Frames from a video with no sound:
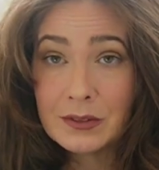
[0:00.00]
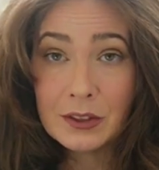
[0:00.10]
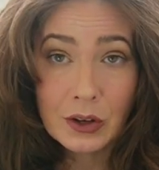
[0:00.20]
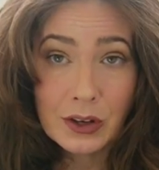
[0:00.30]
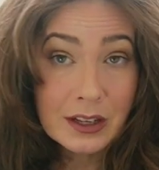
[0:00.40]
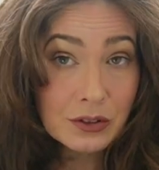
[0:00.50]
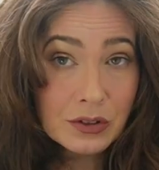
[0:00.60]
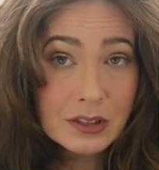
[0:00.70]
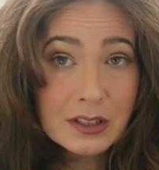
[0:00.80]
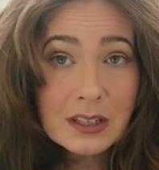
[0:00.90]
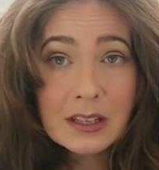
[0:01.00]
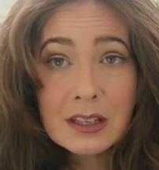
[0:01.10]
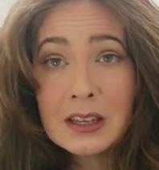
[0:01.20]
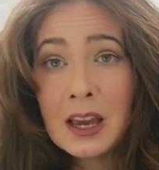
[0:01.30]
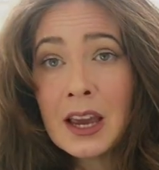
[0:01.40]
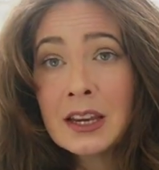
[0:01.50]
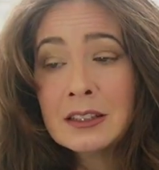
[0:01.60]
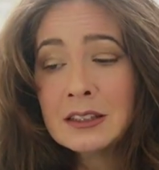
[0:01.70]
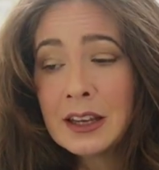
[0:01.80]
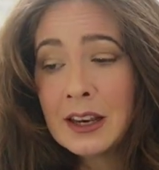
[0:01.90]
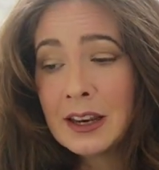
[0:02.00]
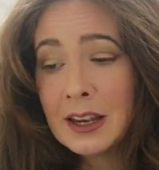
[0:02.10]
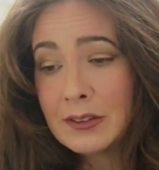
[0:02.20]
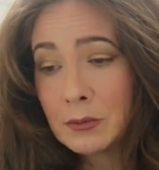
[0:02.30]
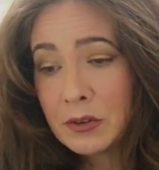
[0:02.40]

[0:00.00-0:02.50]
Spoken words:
interested in the case and even